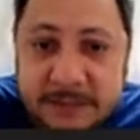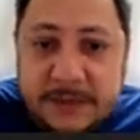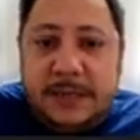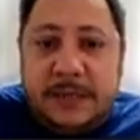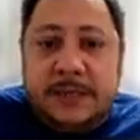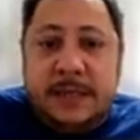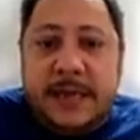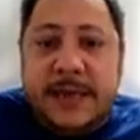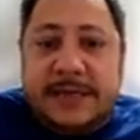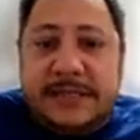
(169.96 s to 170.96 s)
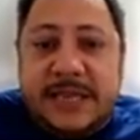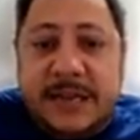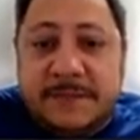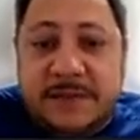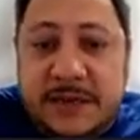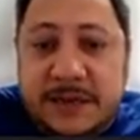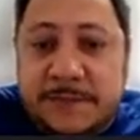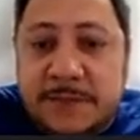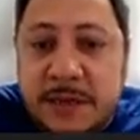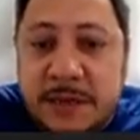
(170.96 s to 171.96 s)
in X times the
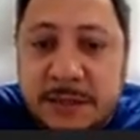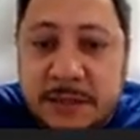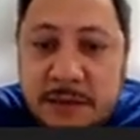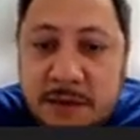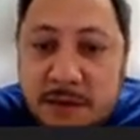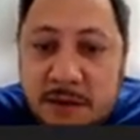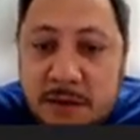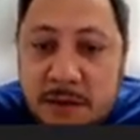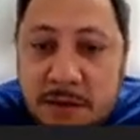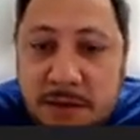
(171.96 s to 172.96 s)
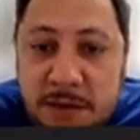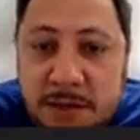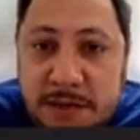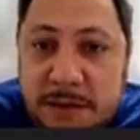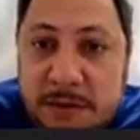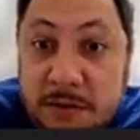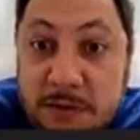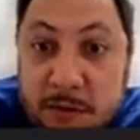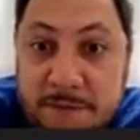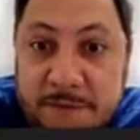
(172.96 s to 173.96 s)
Grassmannian
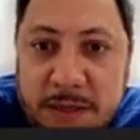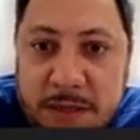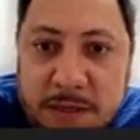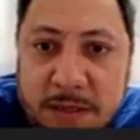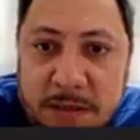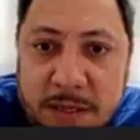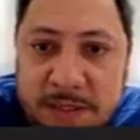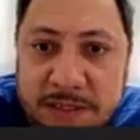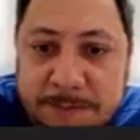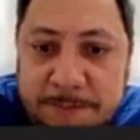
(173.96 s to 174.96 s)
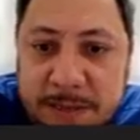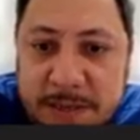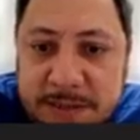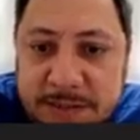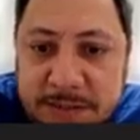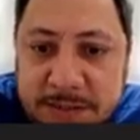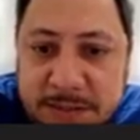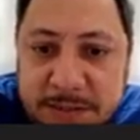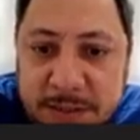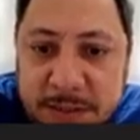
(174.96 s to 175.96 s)
of the D
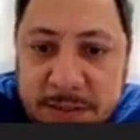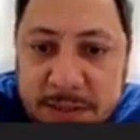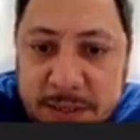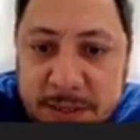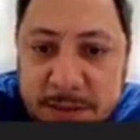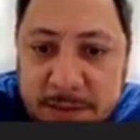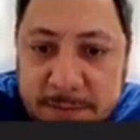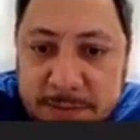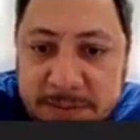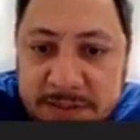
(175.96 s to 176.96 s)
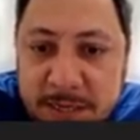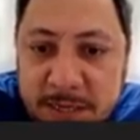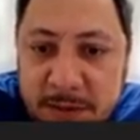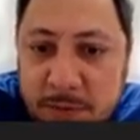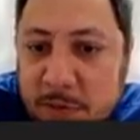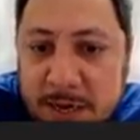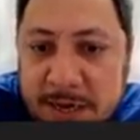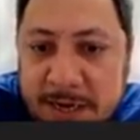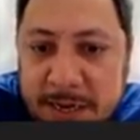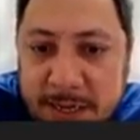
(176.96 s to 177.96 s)
spaces in the Cn or
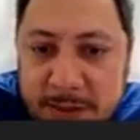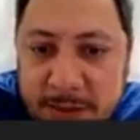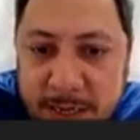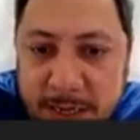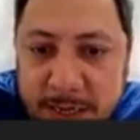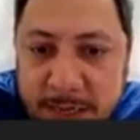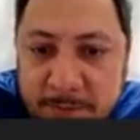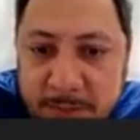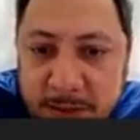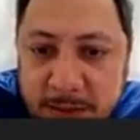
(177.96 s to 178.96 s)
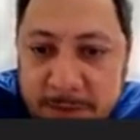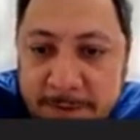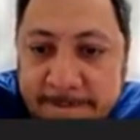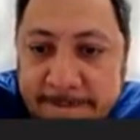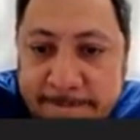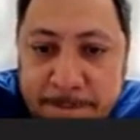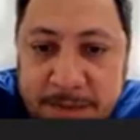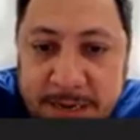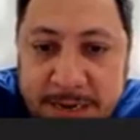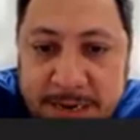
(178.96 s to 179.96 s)
Rn. K can be
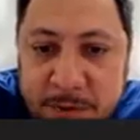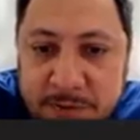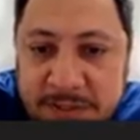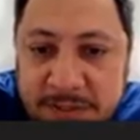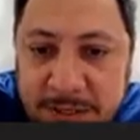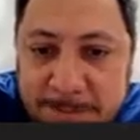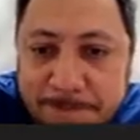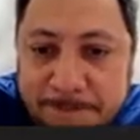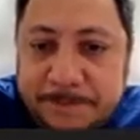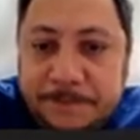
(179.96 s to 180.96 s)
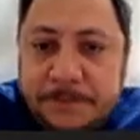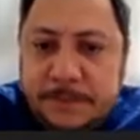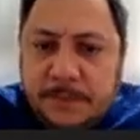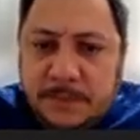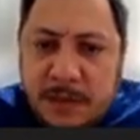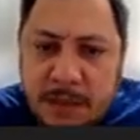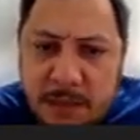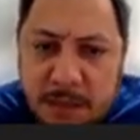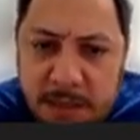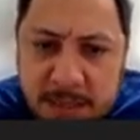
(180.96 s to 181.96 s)
R or C.
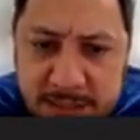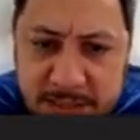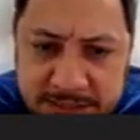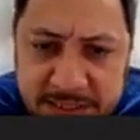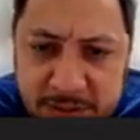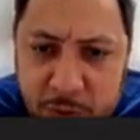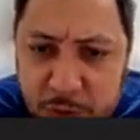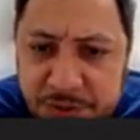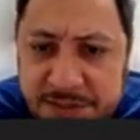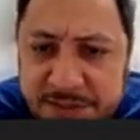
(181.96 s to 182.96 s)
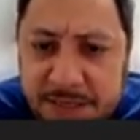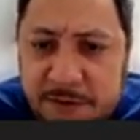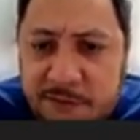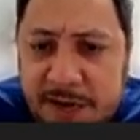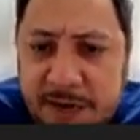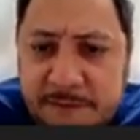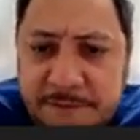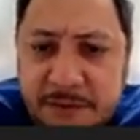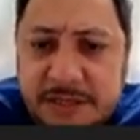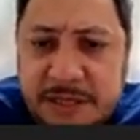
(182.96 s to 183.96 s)
And the closure is the graph,
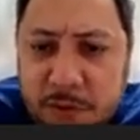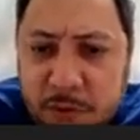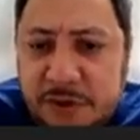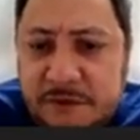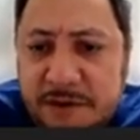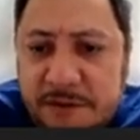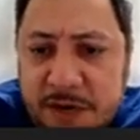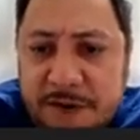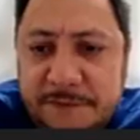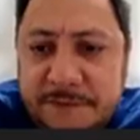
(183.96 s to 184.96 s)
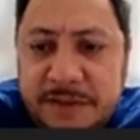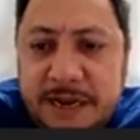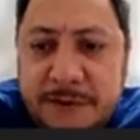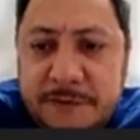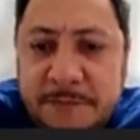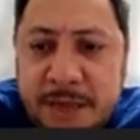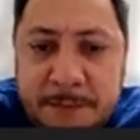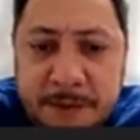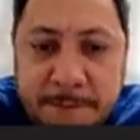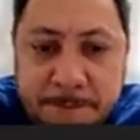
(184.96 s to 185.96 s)
the closure of the graph the Gauss
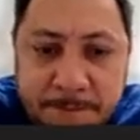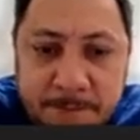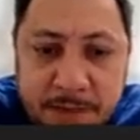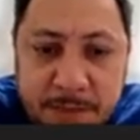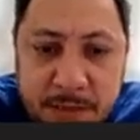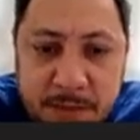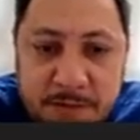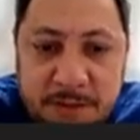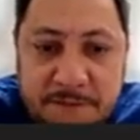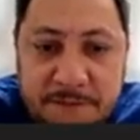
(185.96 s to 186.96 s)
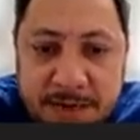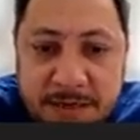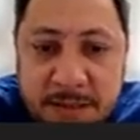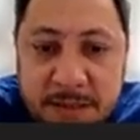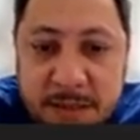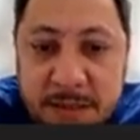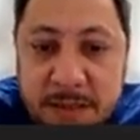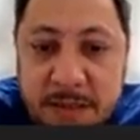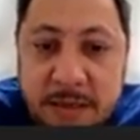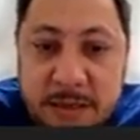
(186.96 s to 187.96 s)
mapping, defined
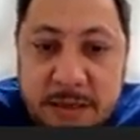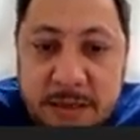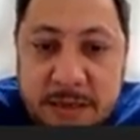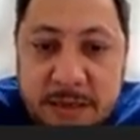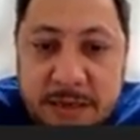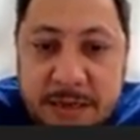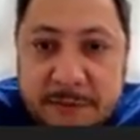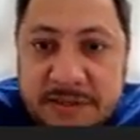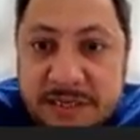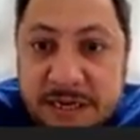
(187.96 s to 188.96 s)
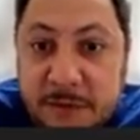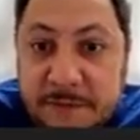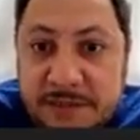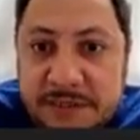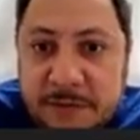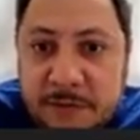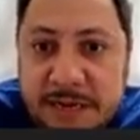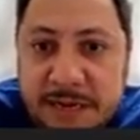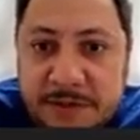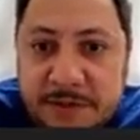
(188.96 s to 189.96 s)
outside of the
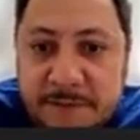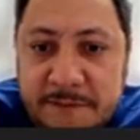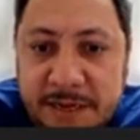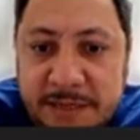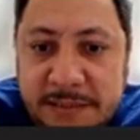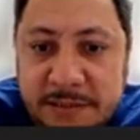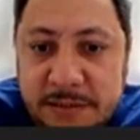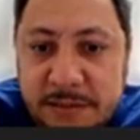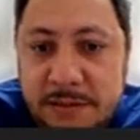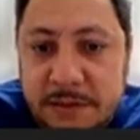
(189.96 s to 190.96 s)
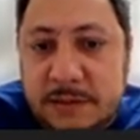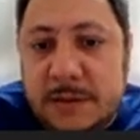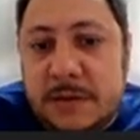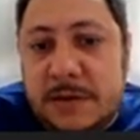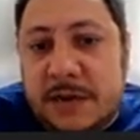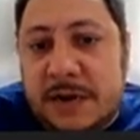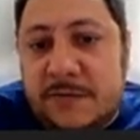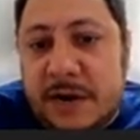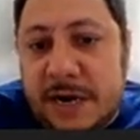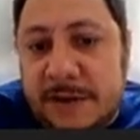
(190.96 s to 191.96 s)
singularities of X,
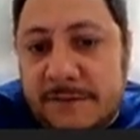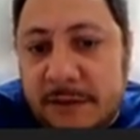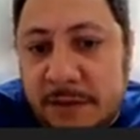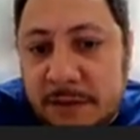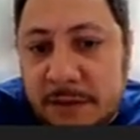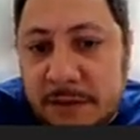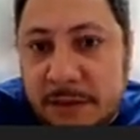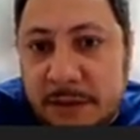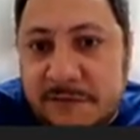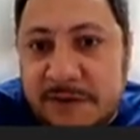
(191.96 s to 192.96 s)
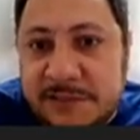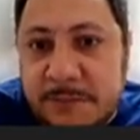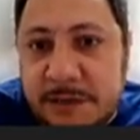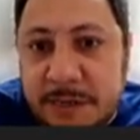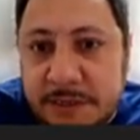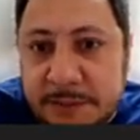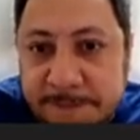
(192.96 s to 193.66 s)
arriving in the Grassmannian.